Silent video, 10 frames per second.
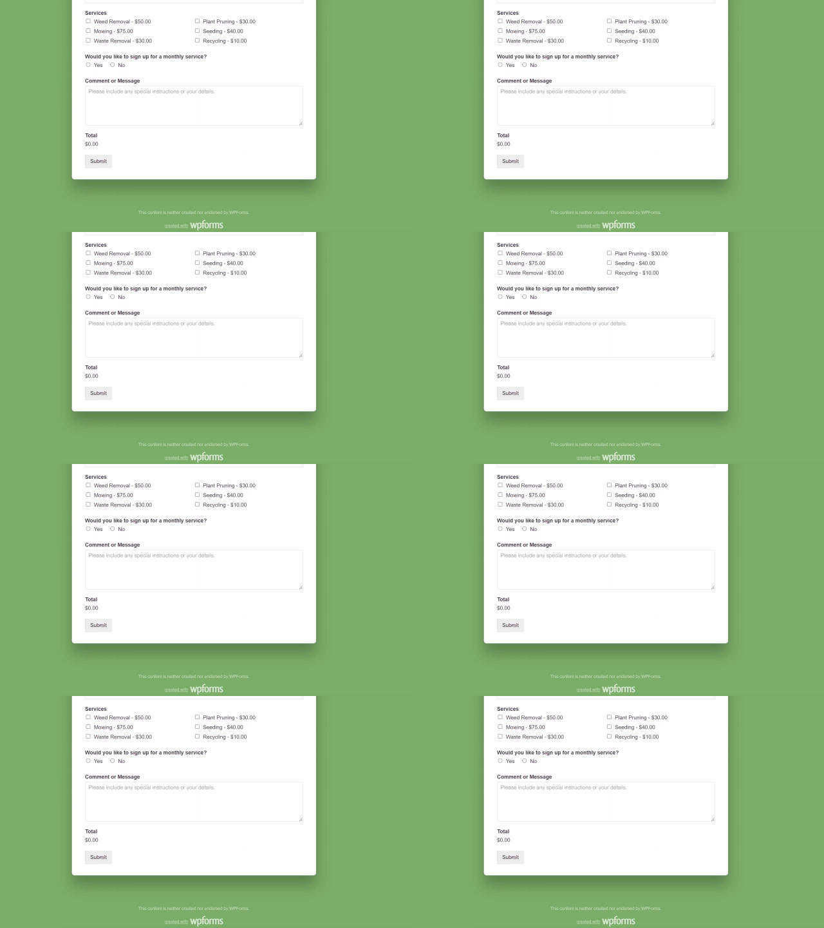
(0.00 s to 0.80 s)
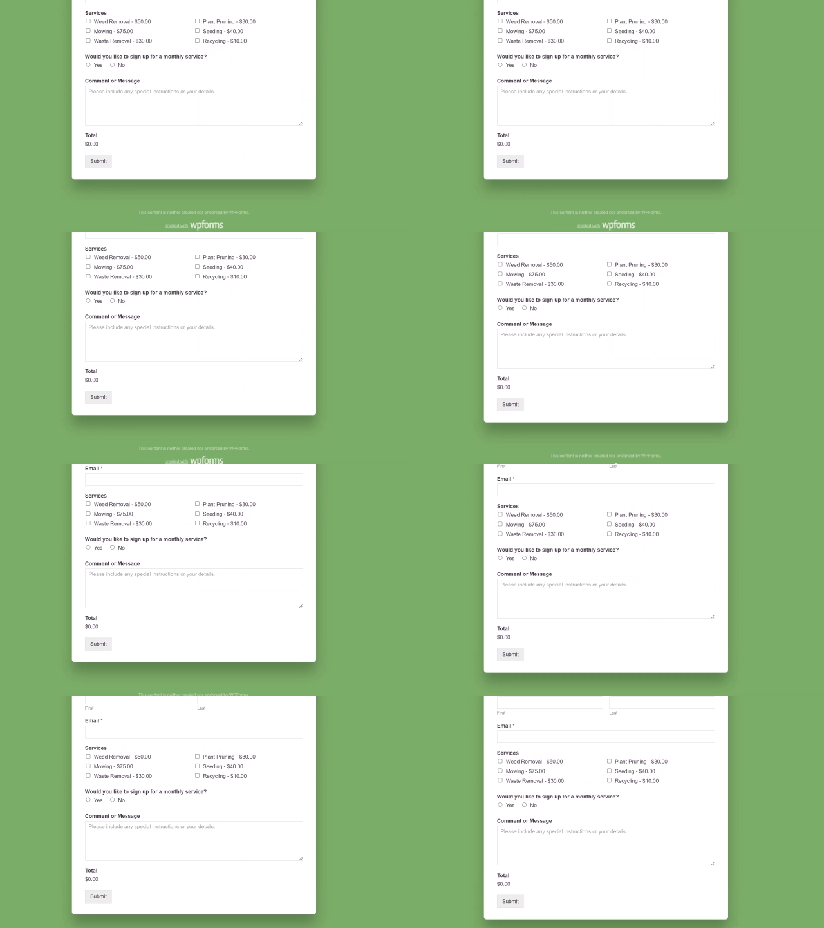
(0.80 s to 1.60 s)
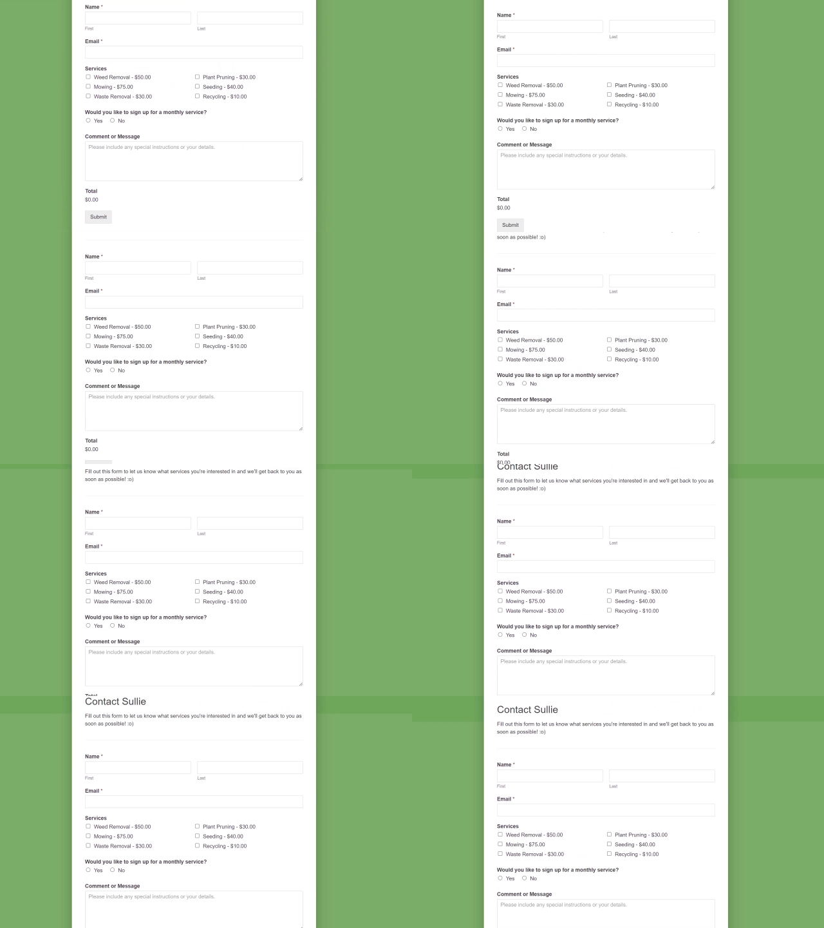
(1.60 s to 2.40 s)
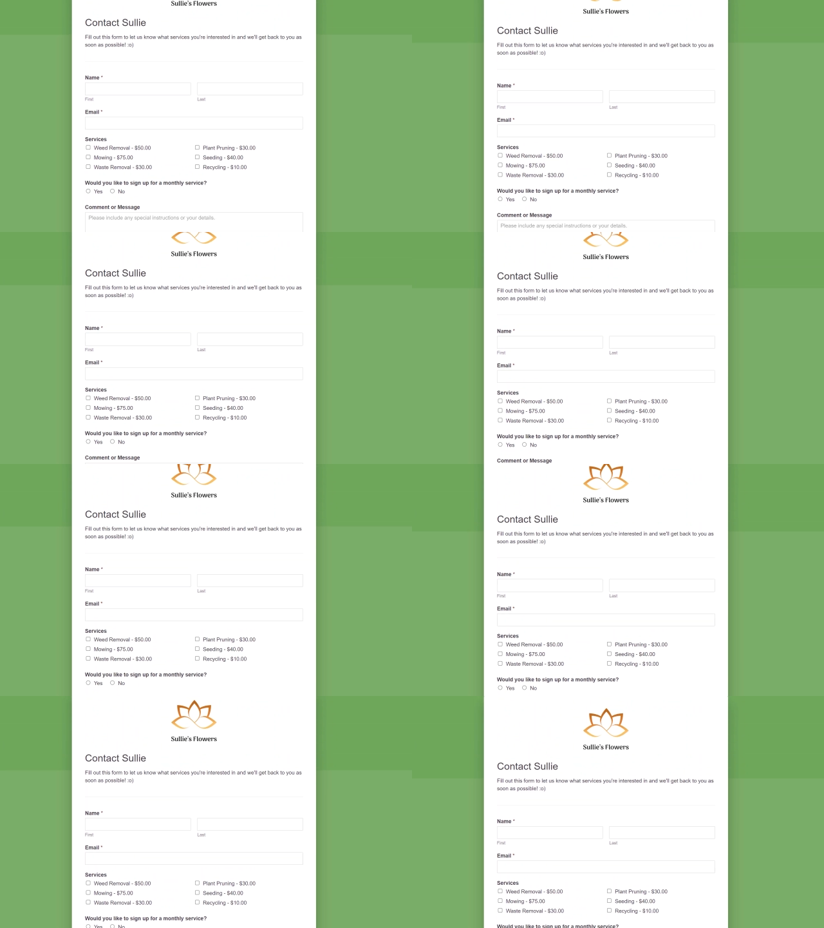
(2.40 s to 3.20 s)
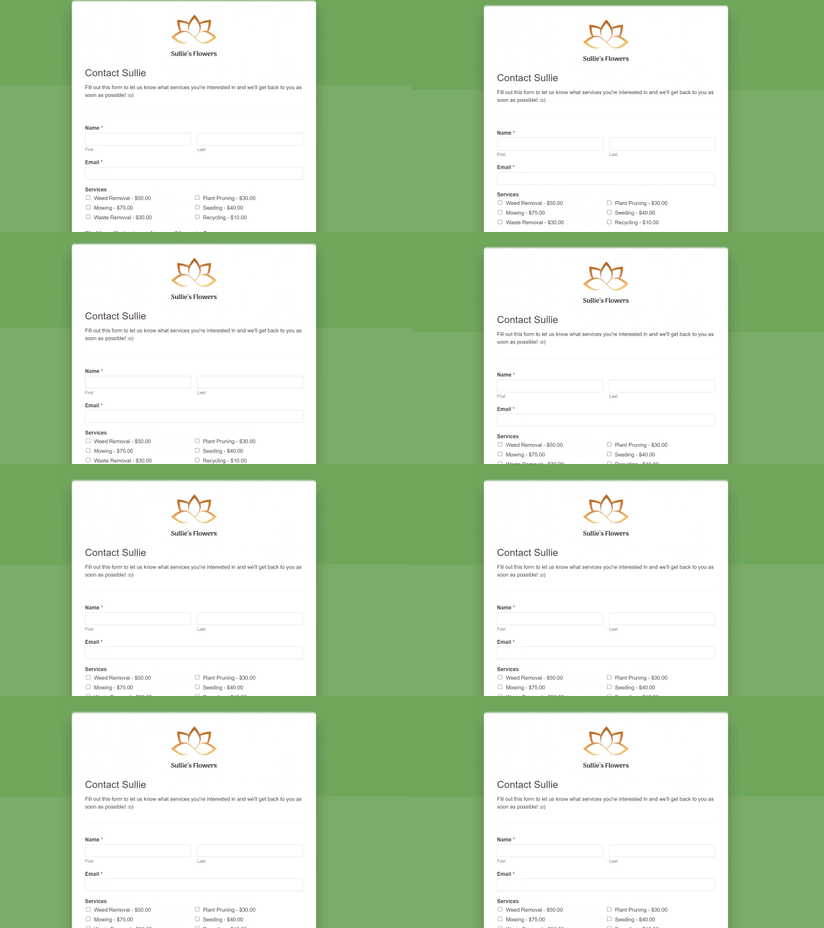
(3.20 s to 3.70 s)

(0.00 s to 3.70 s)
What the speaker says: Nobody's mouth can be seen.